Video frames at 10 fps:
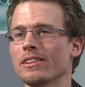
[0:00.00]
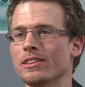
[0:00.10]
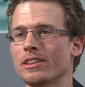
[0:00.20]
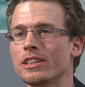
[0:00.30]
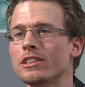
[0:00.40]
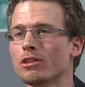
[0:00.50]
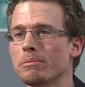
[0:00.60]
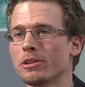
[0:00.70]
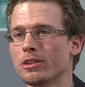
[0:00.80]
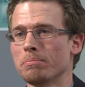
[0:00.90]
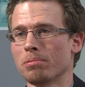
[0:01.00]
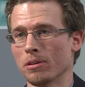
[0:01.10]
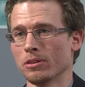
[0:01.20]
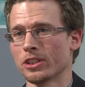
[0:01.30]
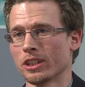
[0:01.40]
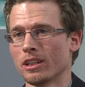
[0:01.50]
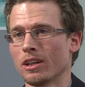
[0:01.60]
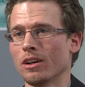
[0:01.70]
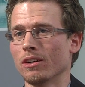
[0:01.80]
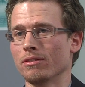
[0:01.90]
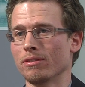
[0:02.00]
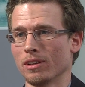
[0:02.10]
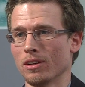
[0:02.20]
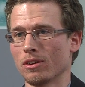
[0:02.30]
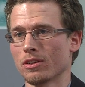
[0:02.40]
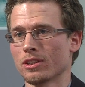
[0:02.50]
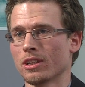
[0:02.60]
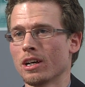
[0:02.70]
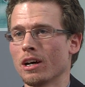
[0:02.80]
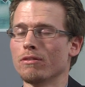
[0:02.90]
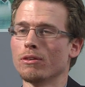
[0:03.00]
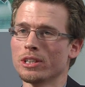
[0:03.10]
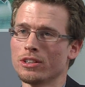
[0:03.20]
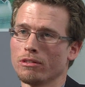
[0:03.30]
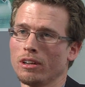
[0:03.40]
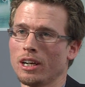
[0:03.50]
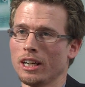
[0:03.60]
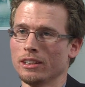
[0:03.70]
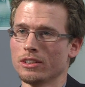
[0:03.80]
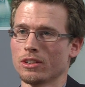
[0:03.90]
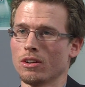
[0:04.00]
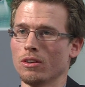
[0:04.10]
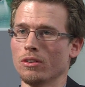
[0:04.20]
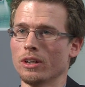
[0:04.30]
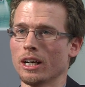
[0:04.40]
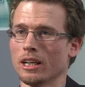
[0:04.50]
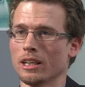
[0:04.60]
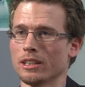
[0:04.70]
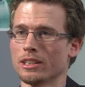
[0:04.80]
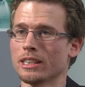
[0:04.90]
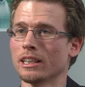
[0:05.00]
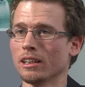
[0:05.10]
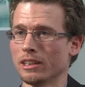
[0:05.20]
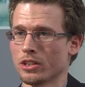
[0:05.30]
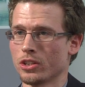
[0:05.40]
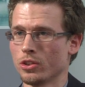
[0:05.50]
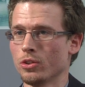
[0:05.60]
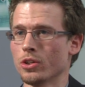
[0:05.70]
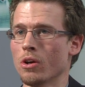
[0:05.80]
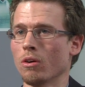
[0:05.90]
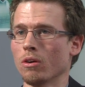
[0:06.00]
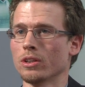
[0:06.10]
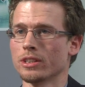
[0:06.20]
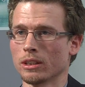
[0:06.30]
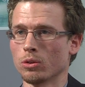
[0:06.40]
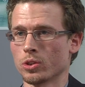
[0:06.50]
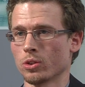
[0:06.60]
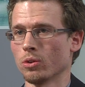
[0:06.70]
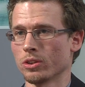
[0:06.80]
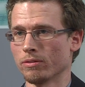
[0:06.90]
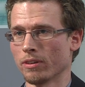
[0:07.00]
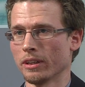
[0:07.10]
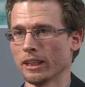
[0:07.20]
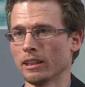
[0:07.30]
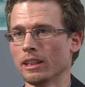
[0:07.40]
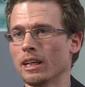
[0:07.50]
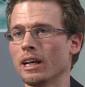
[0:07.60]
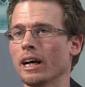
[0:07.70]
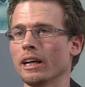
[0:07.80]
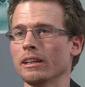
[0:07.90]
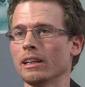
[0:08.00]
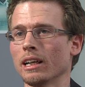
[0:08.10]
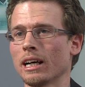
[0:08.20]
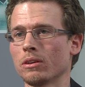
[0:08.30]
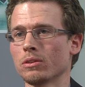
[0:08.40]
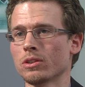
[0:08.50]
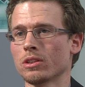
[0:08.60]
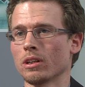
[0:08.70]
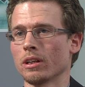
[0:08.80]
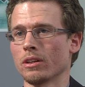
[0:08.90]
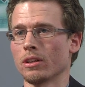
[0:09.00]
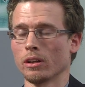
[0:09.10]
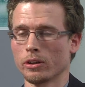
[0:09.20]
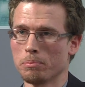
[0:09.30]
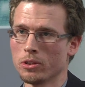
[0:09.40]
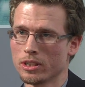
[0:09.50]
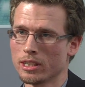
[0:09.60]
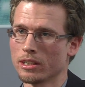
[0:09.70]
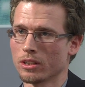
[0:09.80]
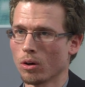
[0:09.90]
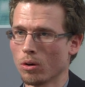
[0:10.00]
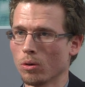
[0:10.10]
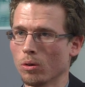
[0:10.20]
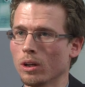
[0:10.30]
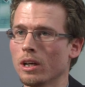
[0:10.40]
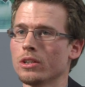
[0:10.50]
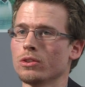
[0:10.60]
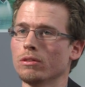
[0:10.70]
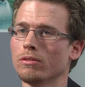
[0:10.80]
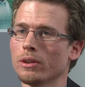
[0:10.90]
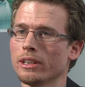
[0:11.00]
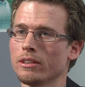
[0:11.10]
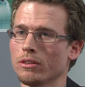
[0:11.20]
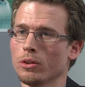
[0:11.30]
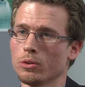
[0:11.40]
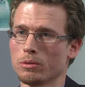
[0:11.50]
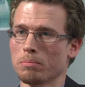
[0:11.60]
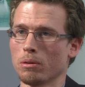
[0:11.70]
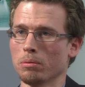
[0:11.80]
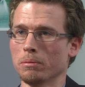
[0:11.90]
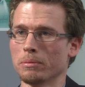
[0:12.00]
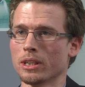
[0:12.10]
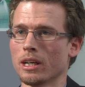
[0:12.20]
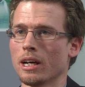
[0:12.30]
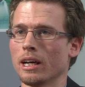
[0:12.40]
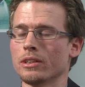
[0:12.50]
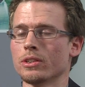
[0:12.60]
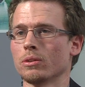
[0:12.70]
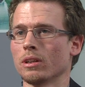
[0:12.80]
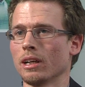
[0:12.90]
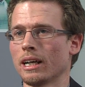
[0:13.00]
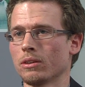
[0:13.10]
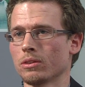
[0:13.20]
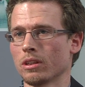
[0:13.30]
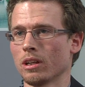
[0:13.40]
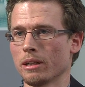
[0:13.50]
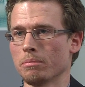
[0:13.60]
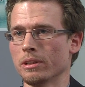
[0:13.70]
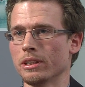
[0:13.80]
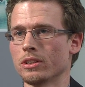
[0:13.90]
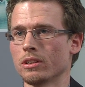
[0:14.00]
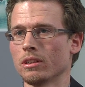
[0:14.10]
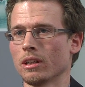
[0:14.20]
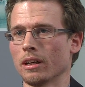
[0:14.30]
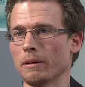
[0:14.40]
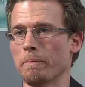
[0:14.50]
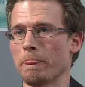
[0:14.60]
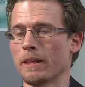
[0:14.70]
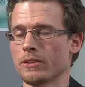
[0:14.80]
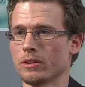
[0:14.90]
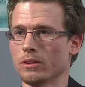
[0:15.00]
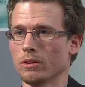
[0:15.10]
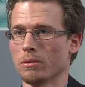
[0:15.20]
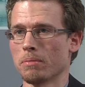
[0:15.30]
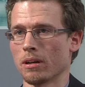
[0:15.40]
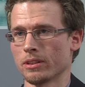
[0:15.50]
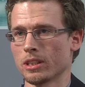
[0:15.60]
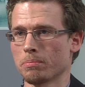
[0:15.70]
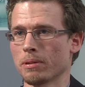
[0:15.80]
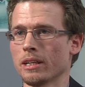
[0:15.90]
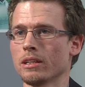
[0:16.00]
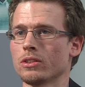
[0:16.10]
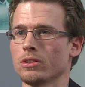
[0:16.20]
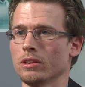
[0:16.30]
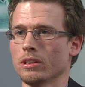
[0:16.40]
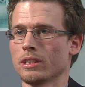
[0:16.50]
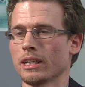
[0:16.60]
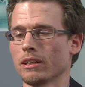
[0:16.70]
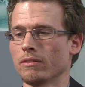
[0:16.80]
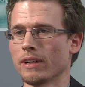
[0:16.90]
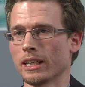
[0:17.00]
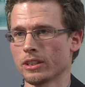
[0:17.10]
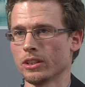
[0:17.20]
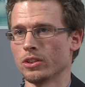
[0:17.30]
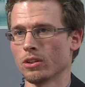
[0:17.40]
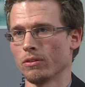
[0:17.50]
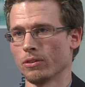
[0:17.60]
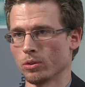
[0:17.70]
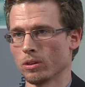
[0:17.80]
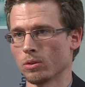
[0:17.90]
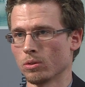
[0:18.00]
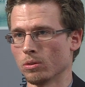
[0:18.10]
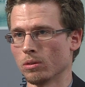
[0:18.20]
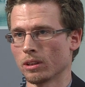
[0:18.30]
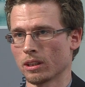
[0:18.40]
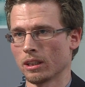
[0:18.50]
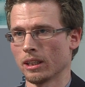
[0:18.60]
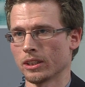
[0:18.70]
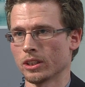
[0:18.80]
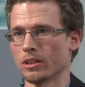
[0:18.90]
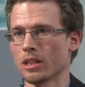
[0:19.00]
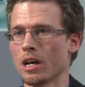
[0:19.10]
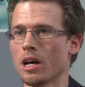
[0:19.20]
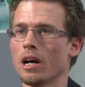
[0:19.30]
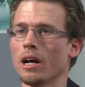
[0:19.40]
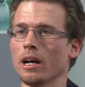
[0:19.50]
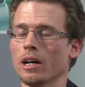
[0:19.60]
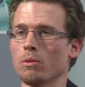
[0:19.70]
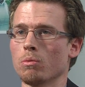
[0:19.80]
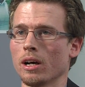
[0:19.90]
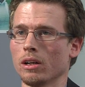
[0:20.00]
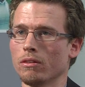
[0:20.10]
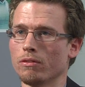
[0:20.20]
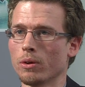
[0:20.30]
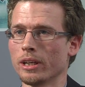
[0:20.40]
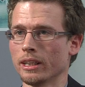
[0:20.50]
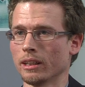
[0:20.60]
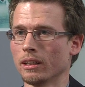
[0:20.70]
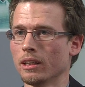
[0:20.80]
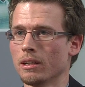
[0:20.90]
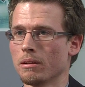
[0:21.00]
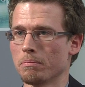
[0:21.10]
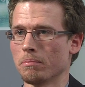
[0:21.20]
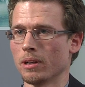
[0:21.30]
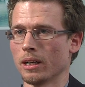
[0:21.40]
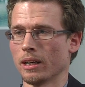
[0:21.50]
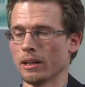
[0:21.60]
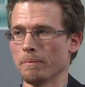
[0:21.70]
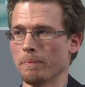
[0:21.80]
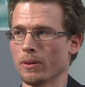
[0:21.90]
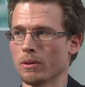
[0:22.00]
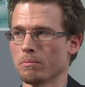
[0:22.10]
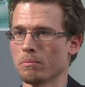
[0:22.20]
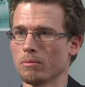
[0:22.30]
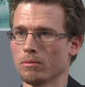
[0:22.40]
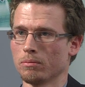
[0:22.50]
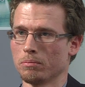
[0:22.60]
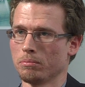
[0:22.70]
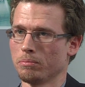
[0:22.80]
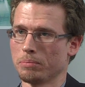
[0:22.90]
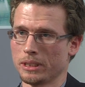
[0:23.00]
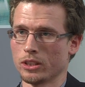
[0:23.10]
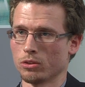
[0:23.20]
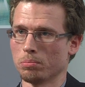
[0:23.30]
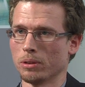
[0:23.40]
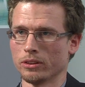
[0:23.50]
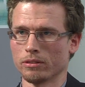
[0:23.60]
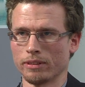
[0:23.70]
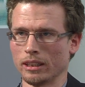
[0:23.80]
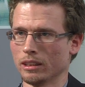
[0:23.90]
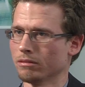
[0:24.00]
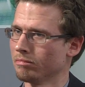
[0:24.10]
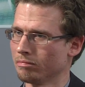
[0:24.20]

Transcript: The distributed approach of LOCKSS avoids the reliance on a single institution or a single source of funding and allows the community as a whole to avoid those problems, and so it allows libraries um, to participate, to take advantage of those local collections uh, while avoiding um, potential points of failure.